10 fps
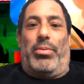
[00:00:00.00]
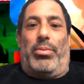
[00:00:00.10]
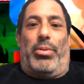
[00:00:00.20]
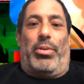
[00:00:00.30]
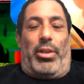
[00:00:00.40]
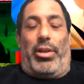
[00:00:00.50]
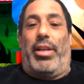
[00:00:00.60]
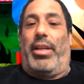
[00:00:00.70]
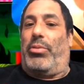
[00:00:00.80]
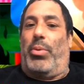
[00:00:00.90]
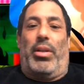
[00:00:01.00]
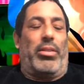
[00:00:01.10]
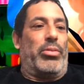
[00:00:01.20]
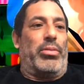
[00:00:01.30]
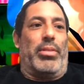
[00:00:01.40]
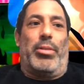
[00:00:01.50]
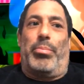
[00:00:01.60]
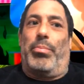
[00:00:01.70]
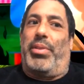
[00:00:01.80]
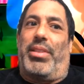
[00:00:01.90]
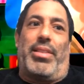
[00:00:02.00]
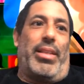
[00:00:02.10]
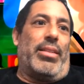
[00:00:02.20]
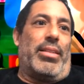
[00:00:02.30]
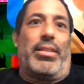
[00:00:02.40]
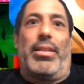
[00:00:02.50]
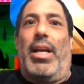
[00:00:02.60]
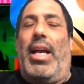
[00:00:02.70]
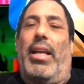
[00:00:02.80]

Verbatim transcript: who are learning as well. And you little bits here.